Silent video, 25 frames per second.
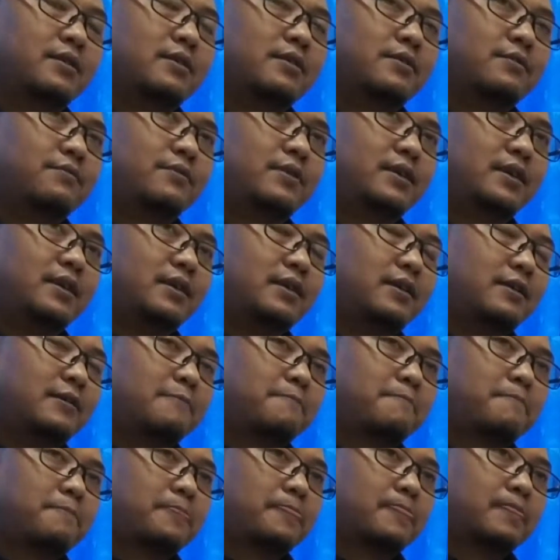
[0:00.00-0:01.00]
we
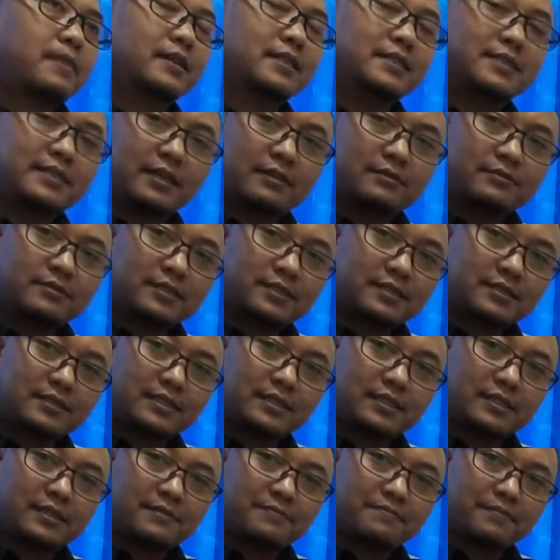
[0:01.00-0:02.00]
download
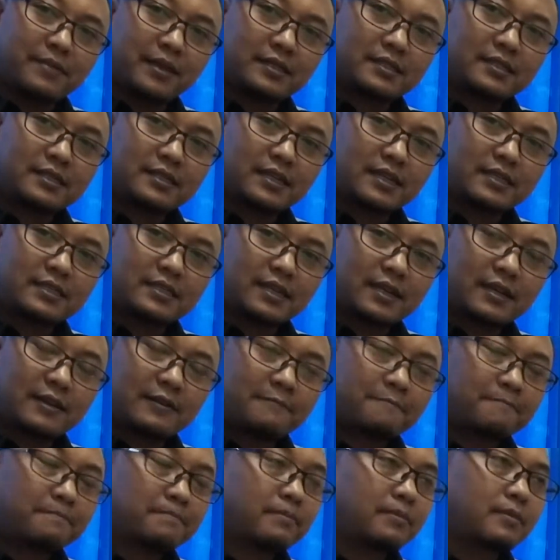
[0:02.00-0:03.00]
the metadata
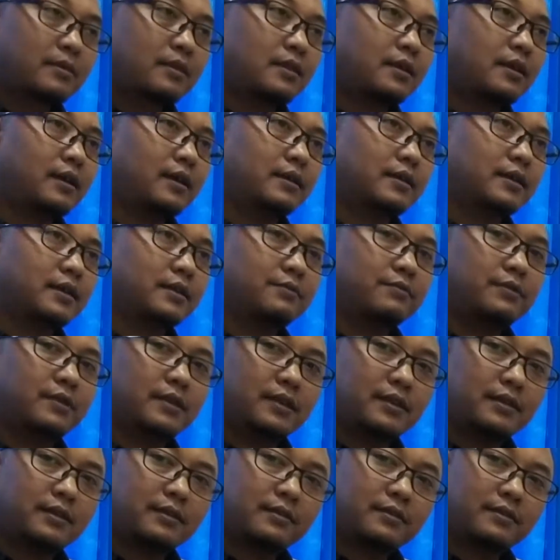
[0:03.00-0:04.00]
and then
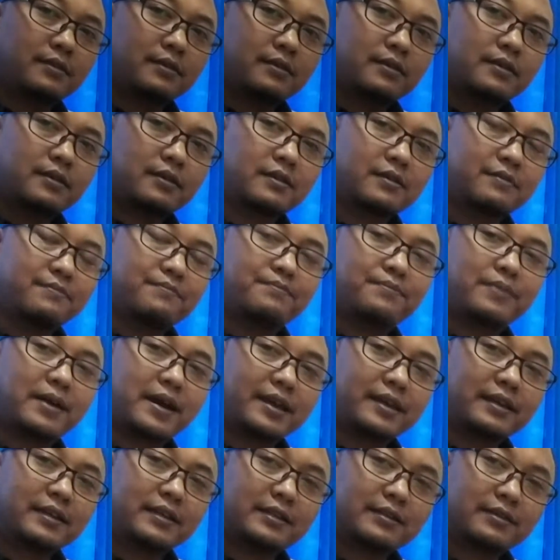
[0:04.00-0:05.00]
we
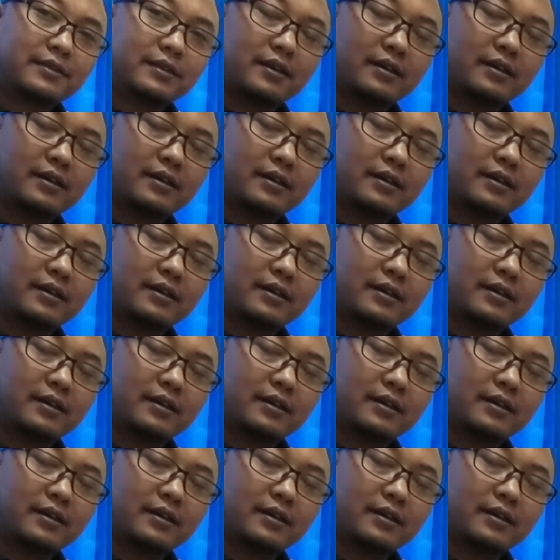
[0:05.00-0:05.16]
compile it.